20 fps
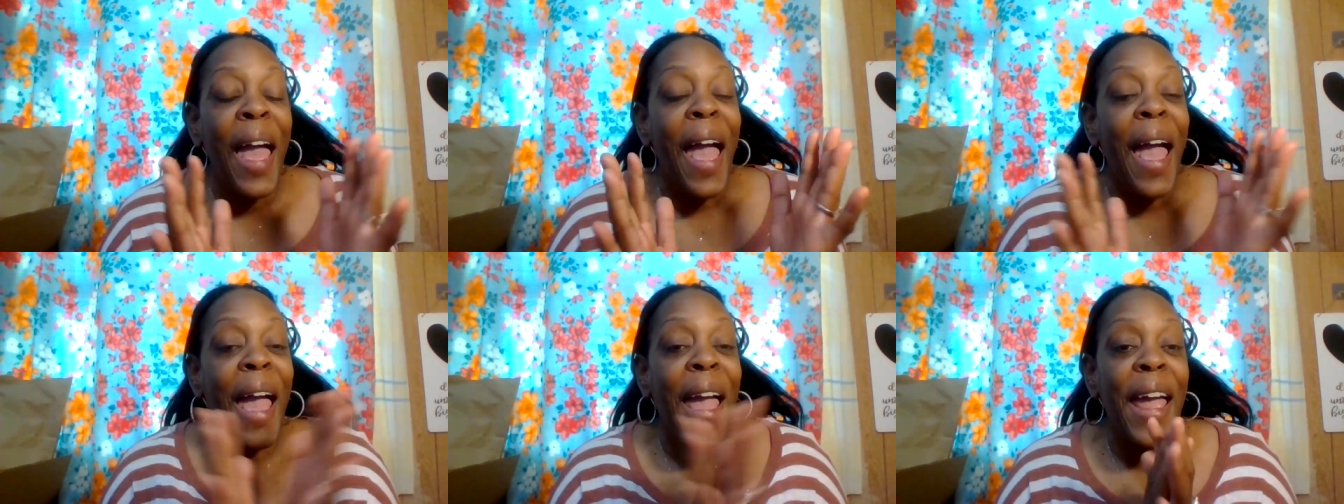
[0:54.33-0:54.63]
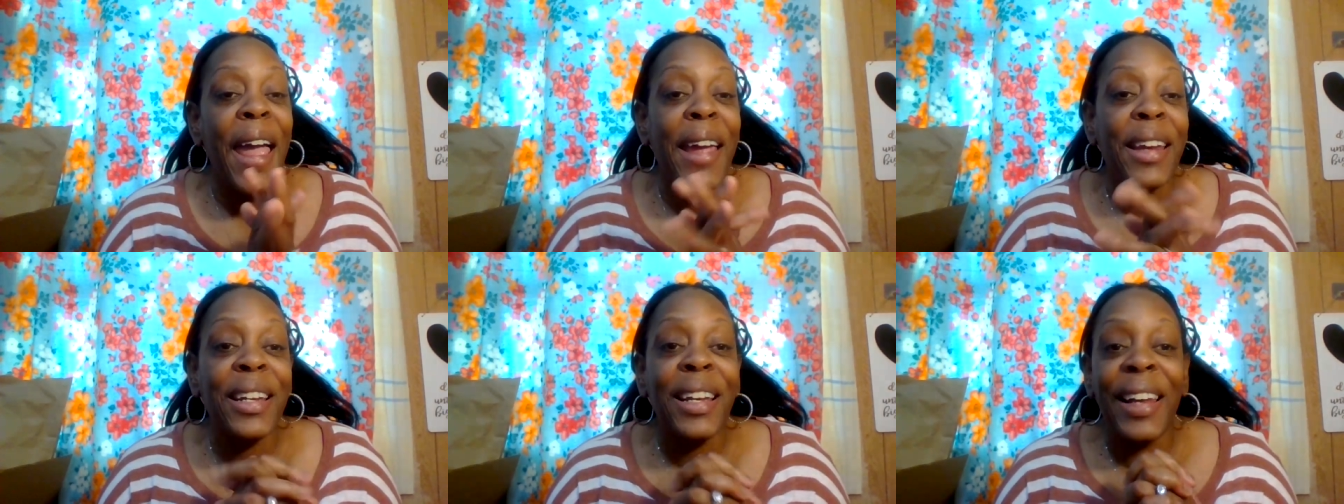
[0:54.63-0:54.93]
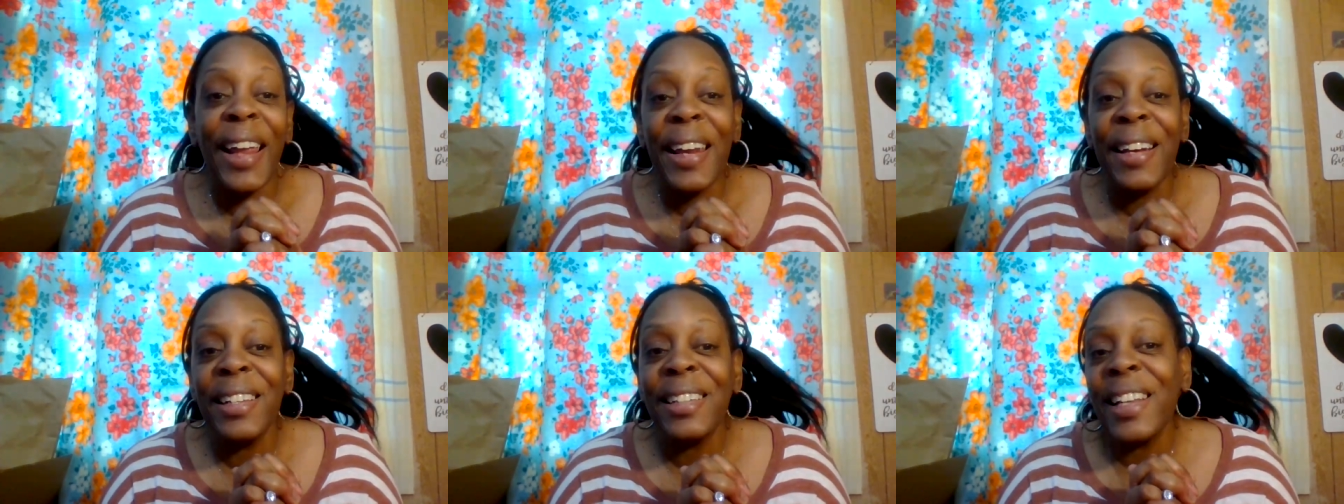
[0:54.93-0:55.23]
and
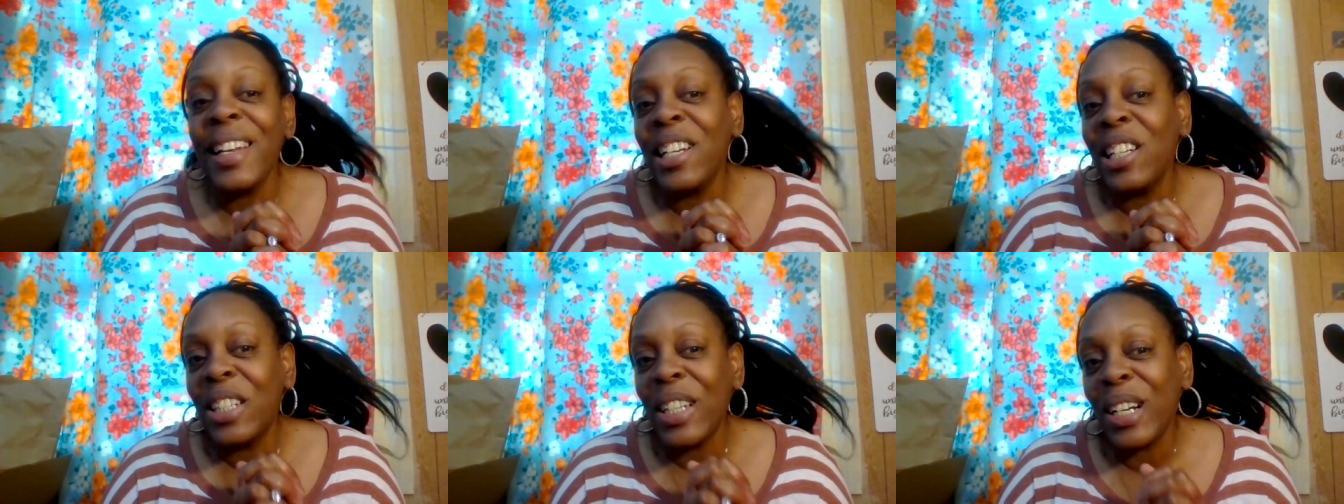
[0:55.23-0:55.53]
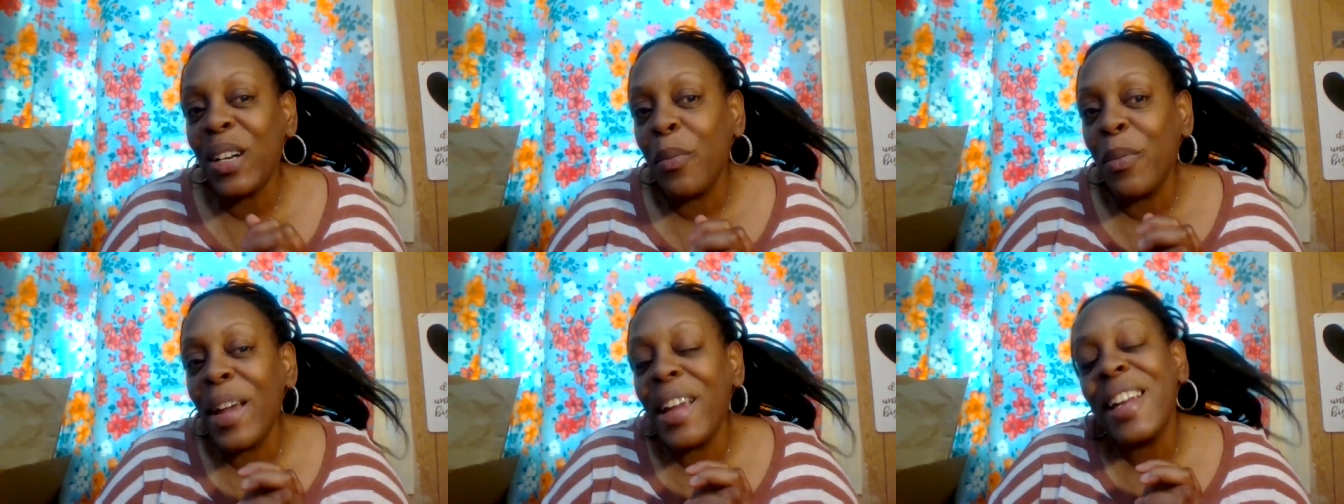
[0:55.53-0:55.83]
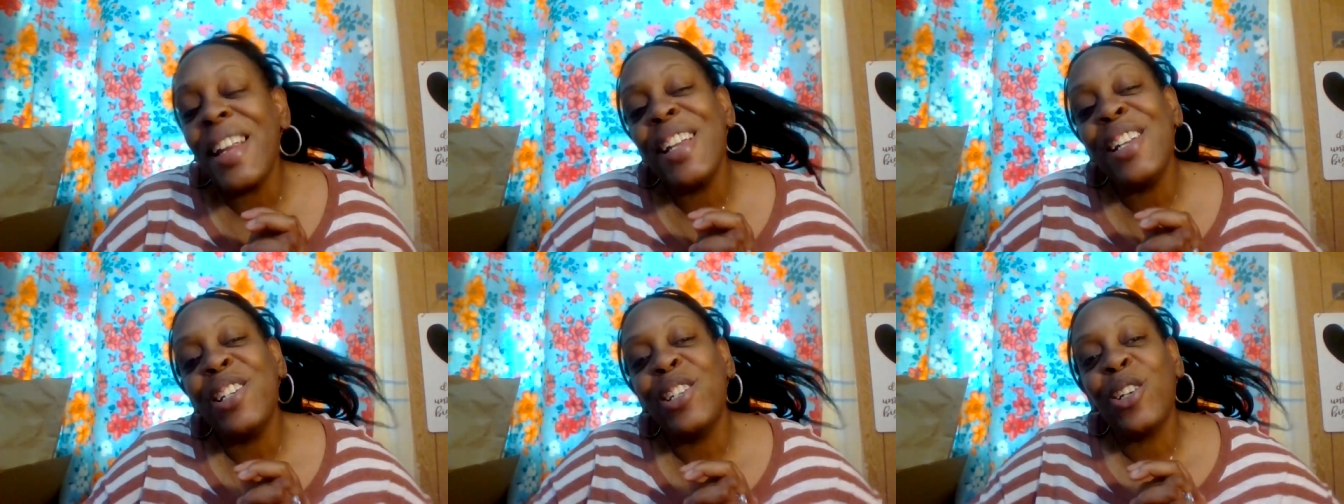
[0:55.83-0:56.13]
ladies and gentlemen
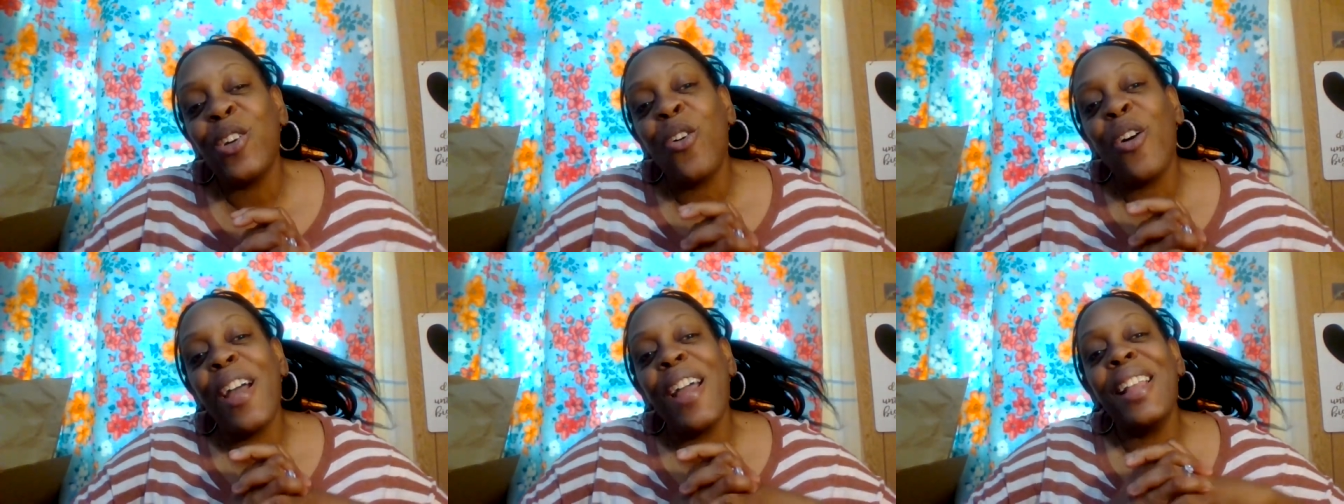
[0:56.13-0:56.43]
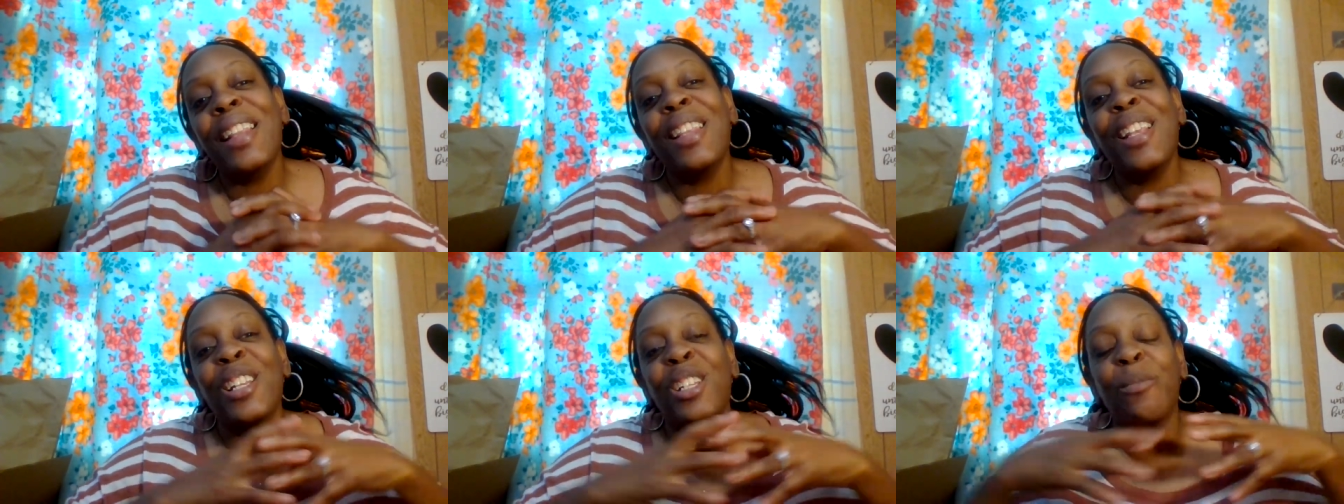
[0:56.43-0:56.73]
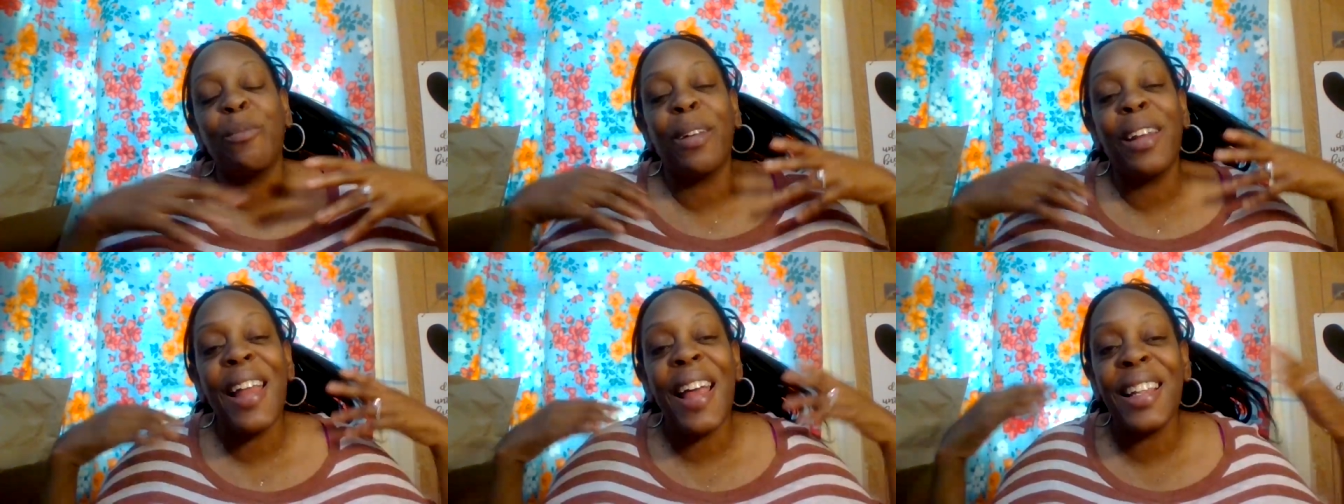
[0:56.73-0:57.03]
enjoy this
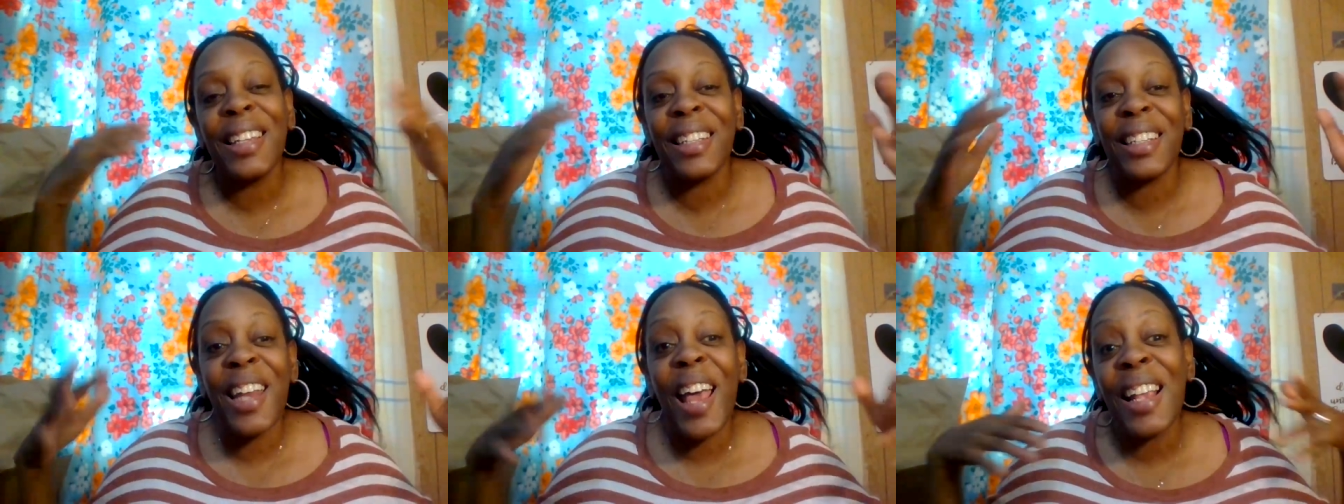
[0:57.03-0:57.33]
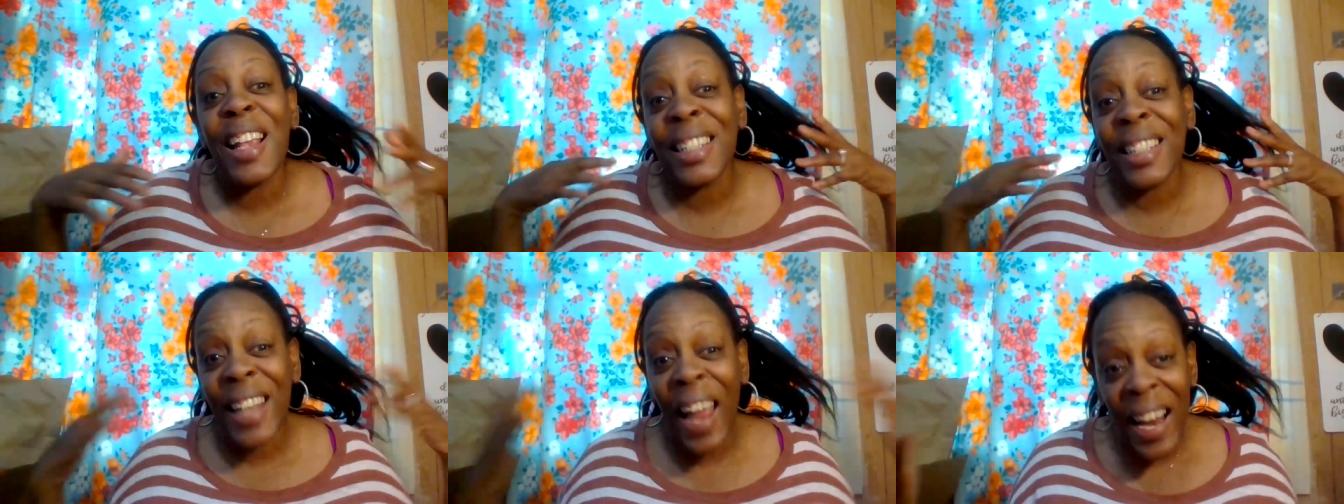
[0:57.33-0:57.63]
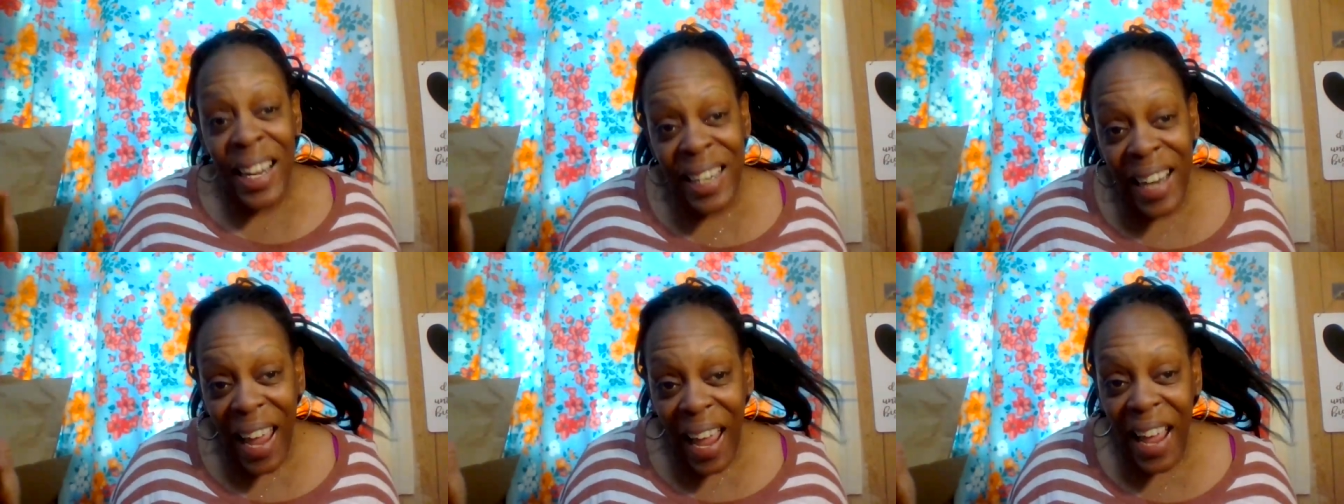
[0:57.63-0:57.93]
blessed
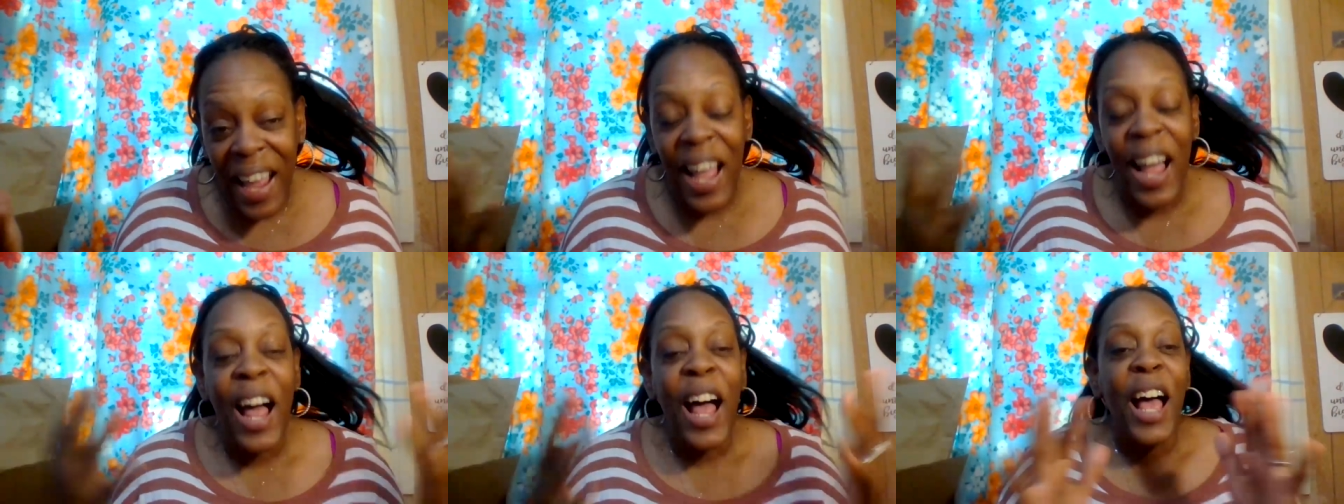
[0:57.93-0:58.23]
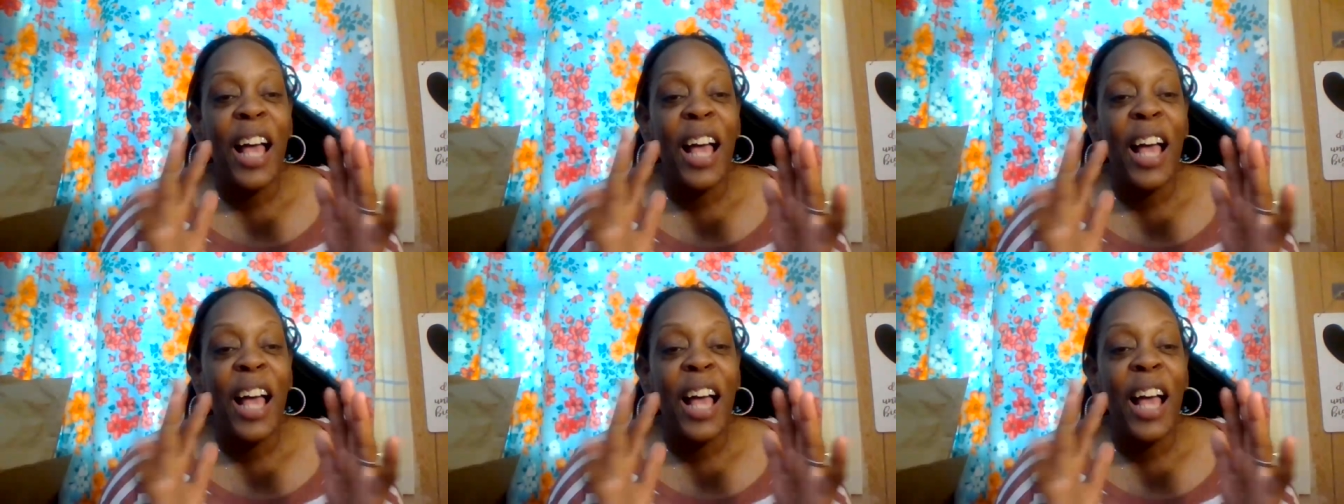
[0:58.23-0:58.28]
Sunday